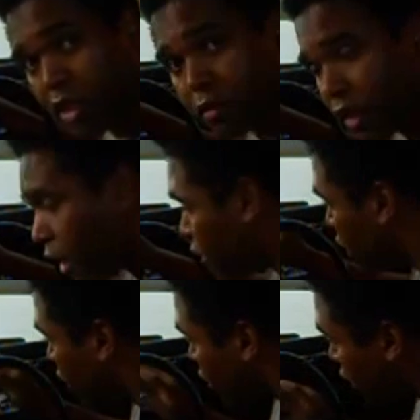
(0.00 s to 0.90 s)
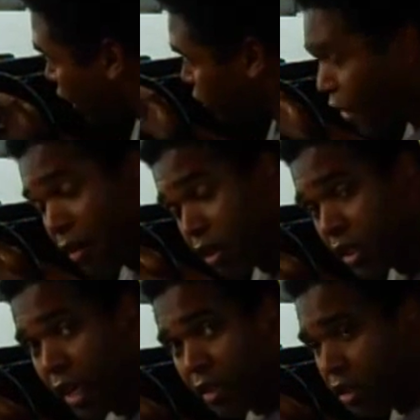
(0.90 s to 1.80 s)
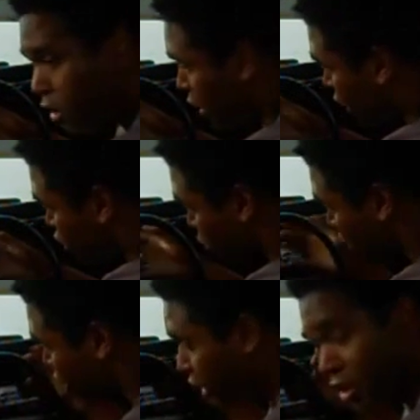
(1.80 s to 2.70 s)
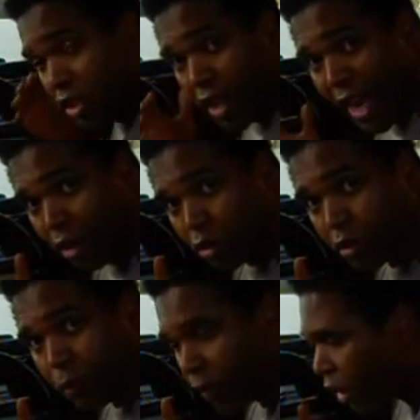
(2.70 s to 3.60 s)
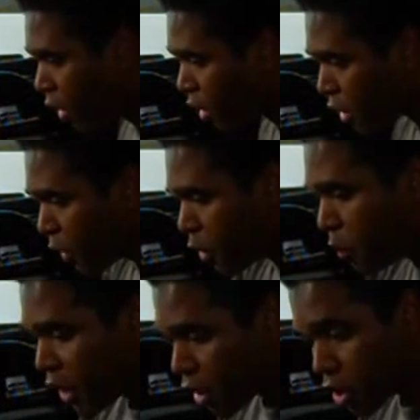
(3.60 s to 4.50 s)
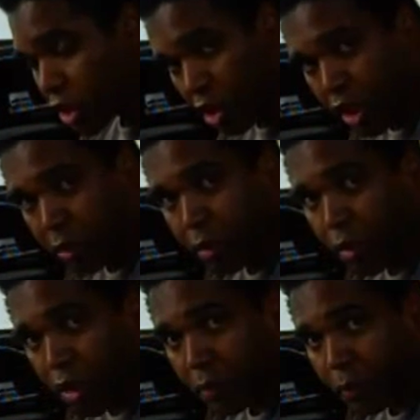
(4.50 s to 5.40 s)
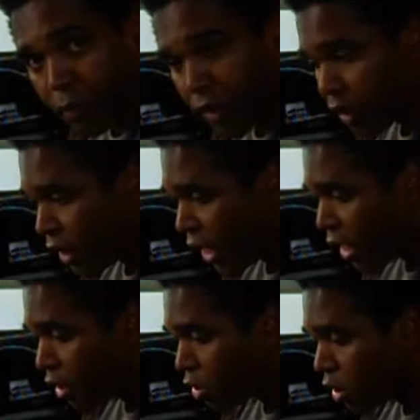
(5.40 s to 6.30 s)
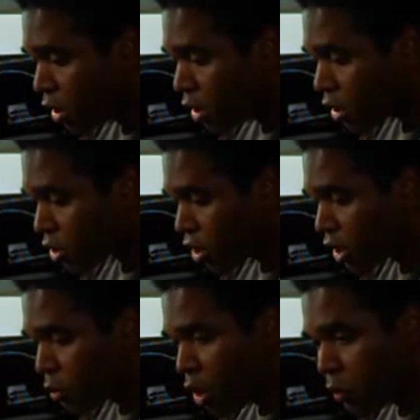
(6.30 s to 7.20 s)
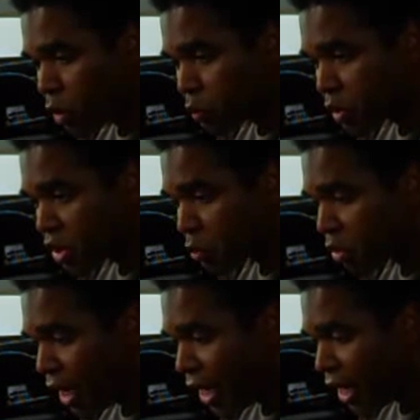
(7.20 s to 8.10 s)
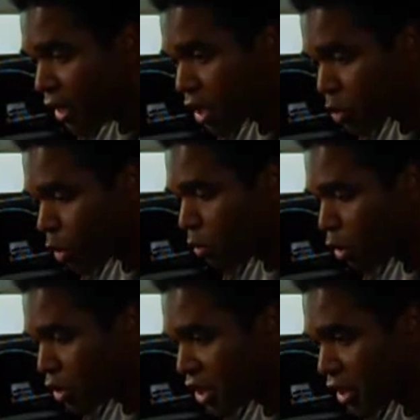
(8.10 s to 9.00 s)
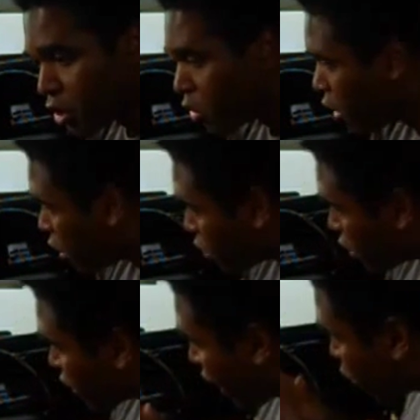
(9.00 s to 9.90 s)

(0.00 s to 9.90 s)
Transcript: Chevelle. So now, if I was to take this instrument cluster out, there would be a circuit board. Now, the circuit board would supply a 12-volt signal that